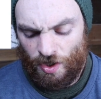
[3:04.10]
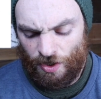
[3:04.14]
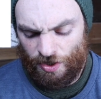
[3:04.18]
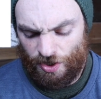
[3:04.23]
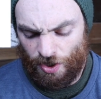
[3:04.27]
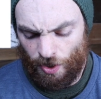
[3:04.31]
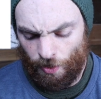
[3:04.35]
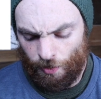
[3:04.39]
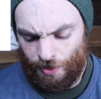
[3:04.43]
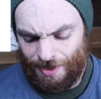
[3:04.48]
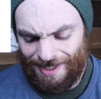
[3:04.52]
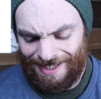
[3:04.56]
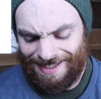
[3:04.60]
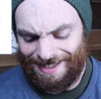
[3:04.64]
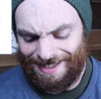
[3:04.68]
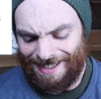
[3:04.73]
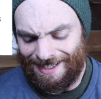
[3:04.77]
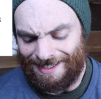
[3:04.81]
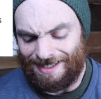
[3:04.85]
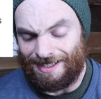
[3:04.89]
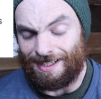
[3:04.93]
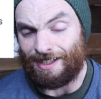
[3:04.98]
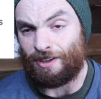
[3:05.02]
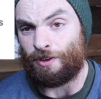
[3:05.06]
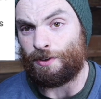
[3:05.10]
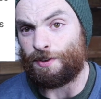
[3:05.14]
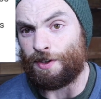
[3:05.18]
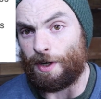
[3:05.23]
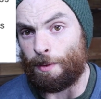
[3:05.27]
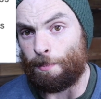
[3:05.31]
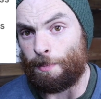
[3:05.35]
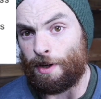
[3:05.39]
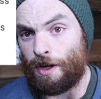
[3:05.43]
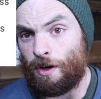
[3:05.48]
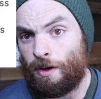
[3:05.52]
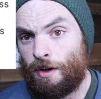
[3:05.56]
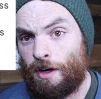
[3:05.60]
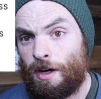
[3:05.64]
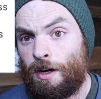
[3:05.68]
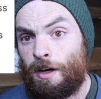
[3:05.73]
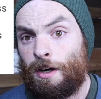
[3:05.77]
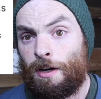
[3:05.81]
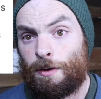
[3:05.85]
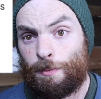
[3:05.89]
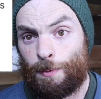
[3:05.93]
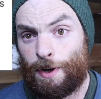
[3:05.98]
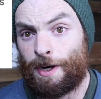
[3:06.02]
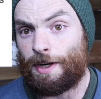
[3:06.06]
So take that single dumbbell,
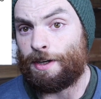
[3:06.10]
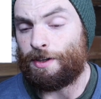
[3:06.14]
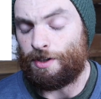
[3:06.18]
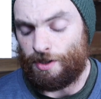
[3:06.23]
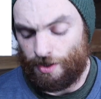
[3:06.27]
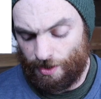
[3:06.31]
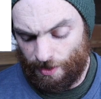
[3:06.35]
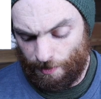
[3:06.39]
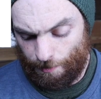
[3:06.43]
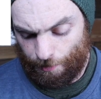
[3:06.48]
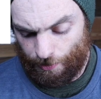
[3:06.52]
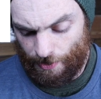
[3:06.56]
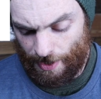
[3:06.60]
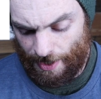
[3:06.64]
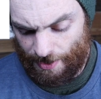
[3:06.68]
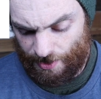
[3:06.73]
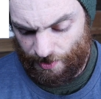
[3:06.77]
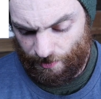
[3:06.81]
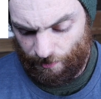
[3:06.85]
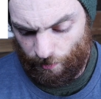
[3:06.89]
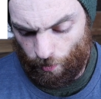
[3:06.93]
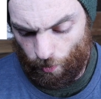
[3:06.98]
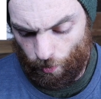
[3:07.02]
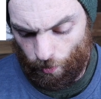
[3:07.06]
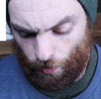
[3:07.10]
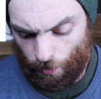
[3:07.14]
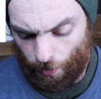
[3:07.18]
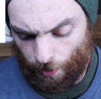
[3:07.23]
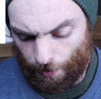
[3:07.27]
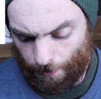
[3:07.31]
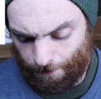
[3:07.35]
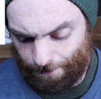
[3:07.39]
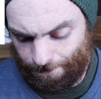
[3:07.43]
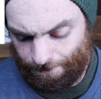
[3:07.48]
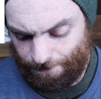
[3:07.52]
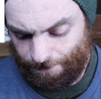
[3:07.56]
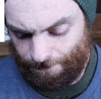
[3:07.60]
right? You're gonna press for